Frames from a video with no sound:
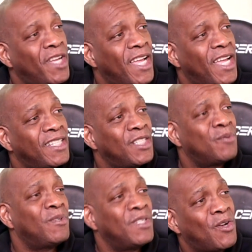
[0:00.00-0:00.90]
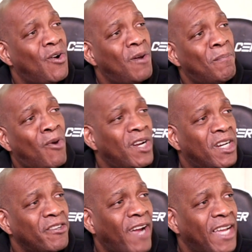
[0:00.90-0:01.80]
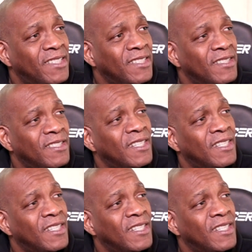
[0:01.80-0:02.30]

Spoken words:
And this one is called Border Crisis.